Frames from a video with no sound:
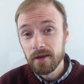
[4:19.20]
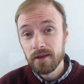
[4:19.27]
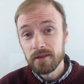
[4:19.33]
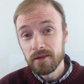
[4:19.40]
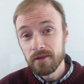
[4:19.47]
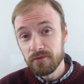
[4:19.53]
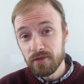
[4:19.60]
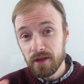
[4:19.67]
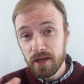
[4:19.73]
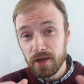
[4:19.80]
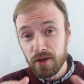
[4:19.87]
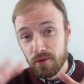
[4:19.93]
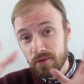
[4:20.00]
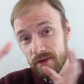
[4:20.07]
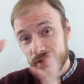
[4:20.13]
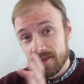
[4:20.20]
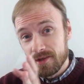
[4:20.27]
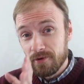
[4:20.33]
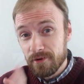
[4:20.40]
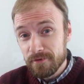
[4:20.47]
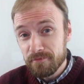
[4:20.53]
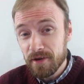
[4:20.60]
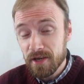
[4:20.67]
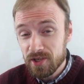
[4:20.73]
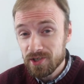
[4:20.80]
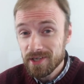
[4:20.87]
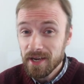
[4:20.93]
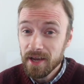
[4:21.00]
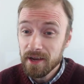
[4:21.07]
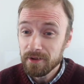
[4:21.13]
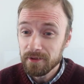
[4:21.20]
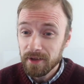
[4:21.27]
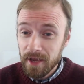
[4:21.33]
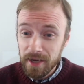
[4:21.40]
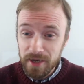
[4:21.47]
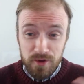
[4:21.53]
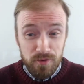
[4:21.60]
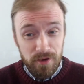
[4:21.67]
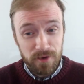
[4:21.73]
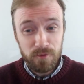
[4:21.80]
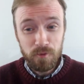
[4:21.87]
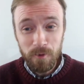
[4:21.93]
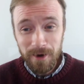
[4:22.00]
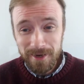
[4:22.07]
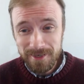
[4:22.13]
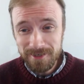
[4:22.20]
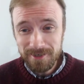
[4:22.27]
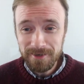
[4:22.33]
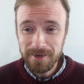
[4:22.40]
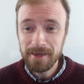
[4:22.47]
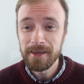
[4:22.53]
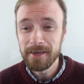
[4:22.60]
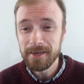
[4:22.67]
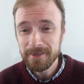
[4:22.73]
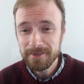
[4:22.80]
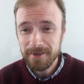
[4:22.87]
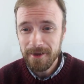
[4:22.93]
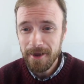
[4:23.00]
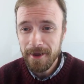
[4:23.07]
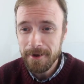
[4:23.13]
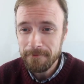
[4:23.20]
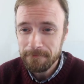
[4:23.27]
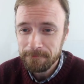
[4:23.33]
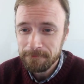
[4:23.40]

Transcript: the video is on my channel and you can watch it anytime.